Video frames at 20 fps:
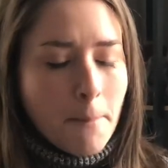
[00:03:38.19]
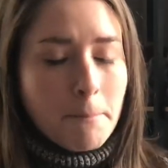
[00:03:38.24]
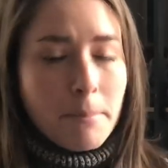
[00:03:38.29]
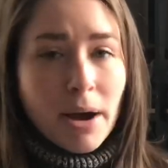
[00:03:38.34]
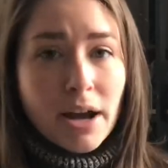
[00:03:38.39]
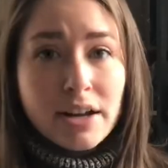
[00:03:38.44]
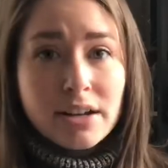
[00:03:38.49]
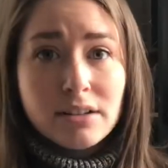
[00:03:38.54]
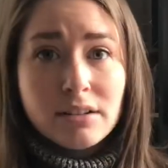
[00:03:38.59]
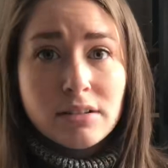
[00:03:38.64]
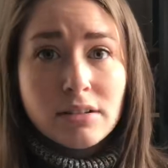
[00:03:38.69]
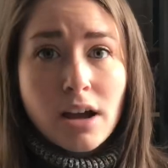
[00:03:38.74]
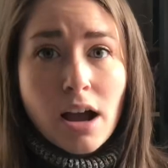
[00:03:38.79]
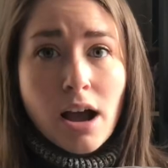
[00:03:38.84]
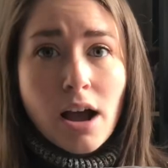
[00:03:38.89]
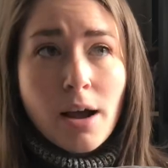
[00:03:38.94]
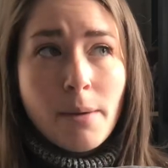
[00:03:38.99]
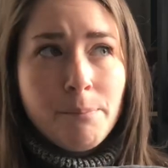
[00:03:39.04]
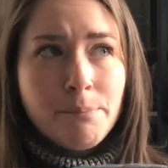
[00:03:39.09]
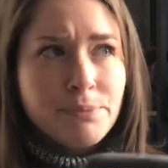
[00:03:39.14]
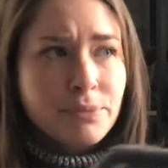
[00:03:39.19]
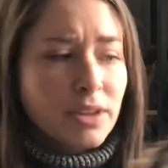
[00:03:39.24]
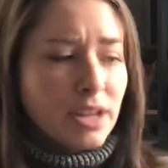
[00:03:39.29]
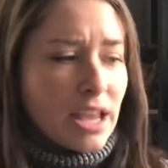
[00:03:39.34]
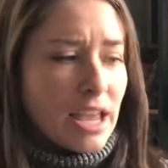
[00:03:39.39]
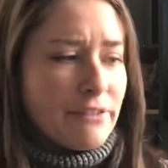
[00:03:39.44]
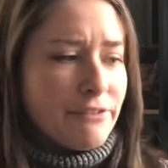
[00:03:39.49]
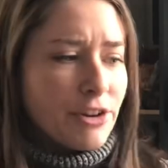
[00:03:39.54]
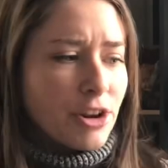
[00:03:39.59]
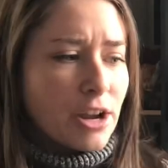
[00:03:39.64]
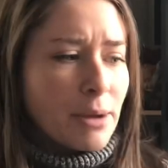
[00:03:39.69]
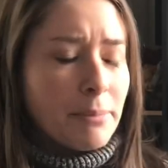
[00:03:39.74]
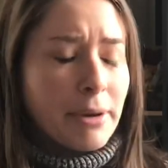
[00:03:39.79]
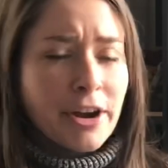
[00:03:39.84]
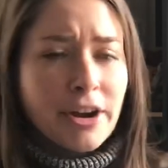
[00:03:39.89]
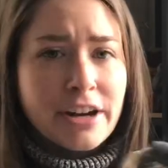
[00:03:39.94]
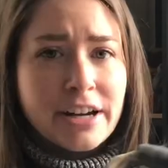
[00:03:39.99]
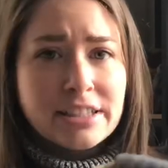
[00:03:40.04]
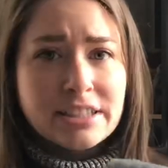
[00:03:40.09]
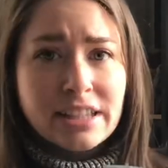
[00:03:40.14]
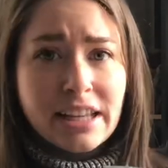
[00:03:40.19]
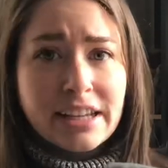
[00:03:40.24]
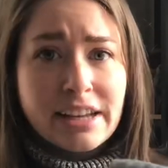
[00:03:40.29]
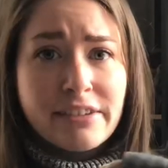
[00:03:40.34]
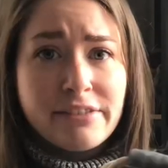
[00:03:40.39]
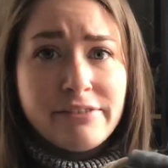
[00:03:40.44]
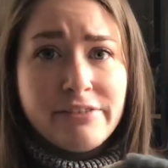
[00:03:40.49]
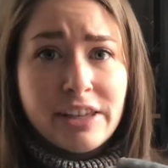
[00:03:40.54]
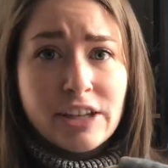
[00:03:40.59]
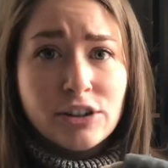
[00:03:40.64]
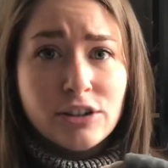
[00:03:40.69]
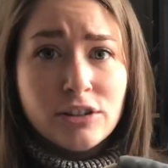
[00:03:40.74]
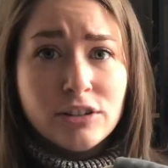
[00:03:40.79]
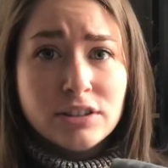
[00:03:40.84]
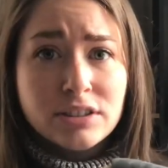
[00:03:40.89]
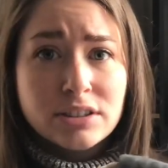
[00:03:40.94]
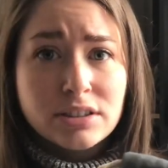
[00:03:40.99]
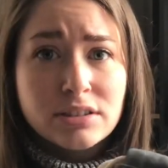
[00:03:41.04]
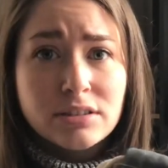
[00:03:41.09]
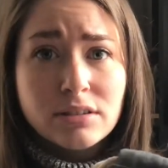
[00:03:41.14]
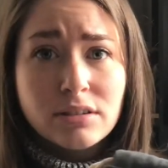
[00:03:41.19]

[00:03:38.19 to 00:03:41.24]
But if you're comparing it to like a Field